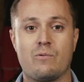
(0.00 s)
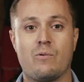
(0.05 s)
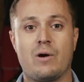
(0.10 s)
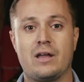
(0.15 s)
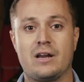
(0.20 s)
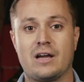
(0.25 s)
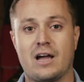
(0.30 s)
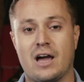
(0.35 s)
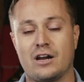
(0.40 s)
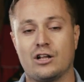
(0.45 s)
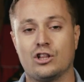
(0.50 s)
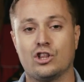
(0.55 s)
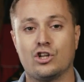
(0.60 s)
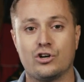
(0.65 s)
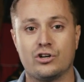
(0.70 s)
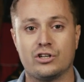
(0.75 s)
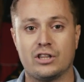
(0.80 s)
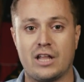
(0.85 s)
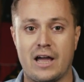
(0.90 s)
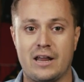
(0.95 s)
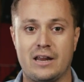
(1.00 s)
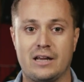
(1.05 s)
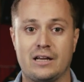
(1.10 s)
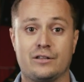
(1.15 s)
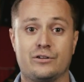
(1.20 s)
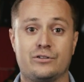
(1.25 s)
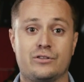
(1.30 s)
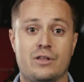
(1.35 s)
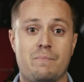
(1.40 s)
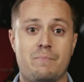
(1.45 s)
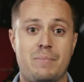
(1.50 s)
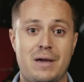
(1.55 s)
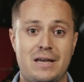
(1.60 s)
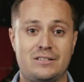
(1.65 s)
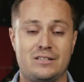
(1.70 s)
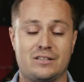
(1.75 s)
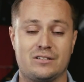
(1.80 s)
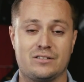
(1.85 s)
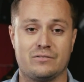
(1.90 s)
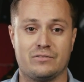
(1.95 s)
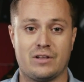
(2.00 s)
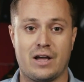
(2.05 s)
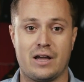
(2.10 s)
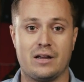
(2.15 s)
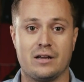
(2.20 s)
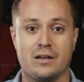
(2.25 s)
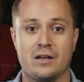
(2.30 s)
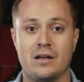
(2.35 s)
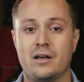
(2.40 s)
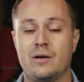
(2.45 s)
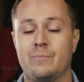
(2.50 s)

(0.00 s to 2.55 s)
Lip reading: way to kind of learn lighting and learn the basics of lighting,